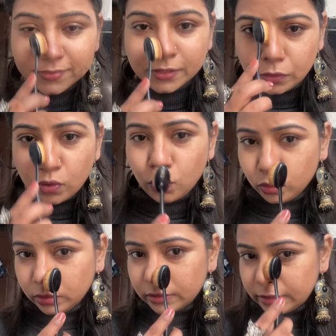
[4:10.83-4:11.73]

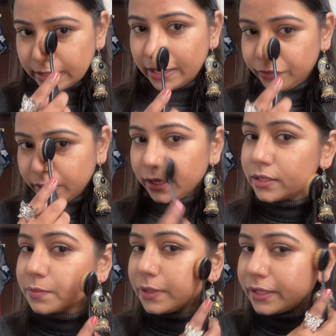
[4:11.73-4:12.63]
Cool. Everything
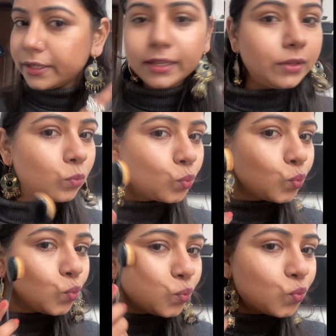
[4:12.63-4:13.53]
is blended
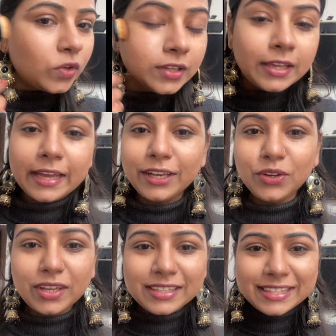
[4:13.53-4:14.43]
and
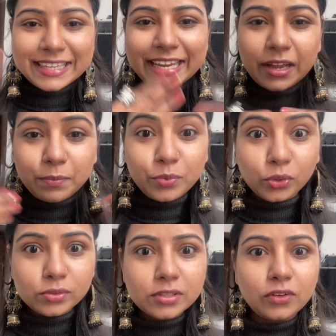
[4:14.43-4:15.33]
you can see a
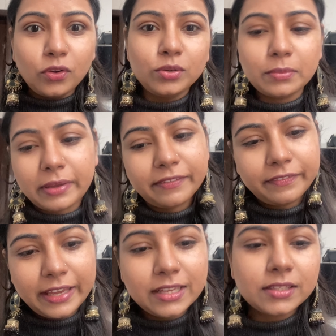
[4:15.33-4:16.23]
bronze glow to my
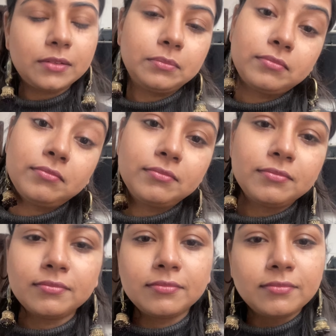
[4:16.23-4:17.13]
face.
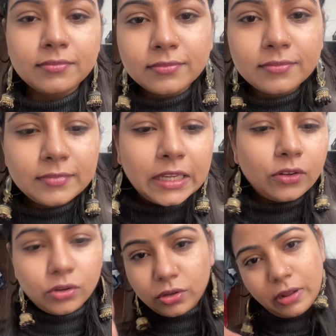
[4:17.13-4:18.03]

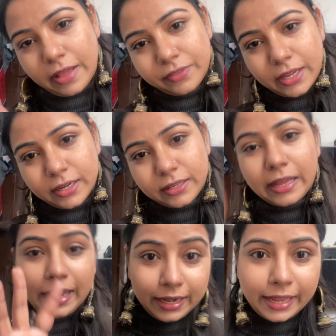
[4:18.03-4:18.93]
Good to have that.
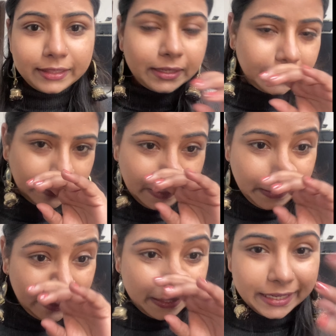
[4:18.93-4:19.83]
I like that.
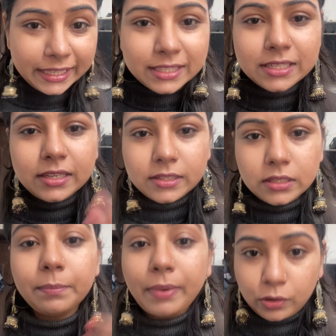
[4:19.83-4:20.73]
Next is
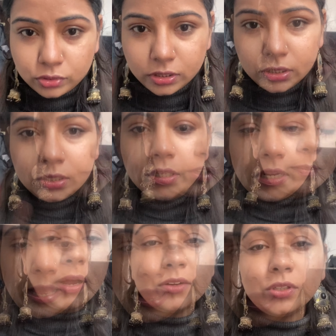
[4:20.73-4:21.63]
the powder. For the
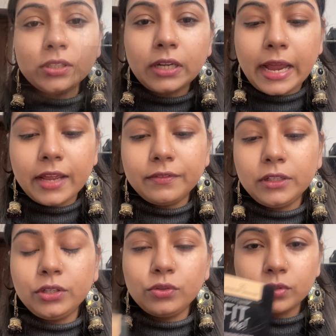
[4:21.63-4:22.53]
powder, I will
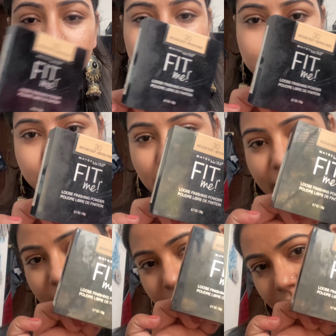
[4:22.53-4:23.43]
use
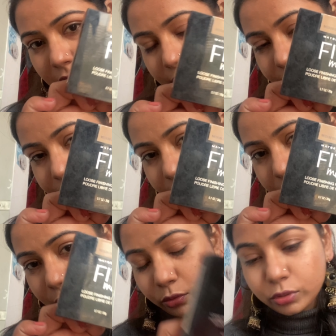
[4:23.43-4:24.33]
my Fit
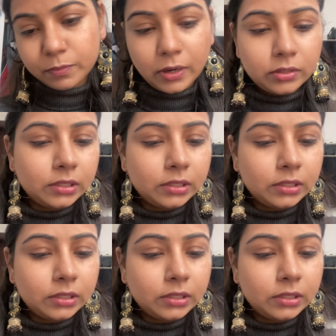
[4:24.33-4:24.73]
Me Loose powder.